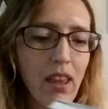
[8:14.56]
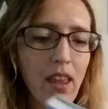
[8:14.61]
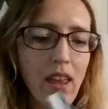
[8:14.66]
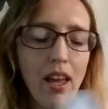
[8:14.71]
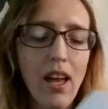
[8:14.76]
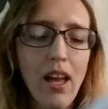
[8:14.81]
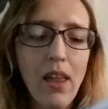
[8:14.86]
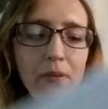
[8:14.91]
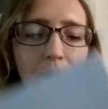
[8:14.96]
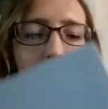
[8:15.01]

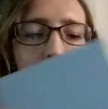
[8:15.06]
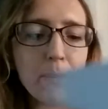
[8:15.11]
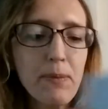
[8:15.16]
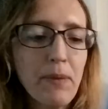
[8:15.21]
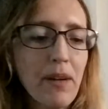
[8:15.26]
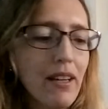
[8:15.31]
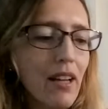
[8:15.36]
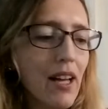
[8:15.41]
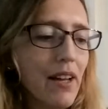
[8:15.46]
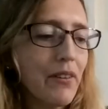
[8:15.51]
The first
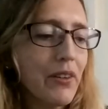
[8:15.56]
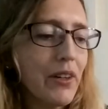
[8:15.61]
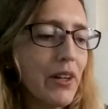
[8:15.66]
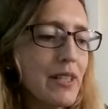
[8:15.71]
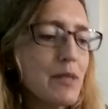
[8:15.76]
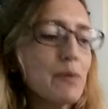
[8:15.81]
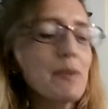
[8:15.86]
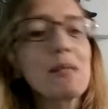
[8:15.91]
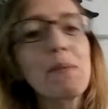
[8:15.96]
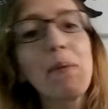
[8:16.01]
one I
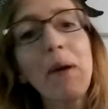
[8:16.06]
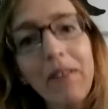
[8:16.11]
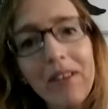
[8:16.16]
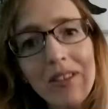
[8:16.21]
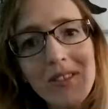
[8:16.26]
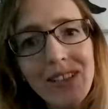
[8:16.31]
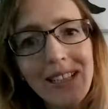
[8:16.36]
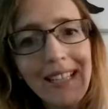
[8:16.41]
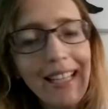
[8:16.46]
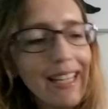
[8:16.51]
got was a
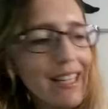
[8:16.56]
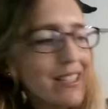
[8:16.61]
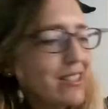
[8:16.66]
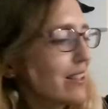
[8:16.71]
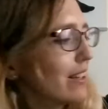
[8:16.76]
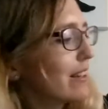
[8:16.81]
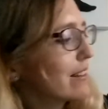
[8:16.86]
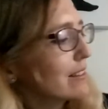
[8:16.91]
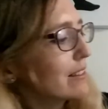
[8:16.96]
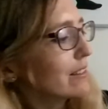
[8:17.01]
poetry
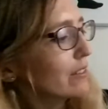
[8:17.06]
collection.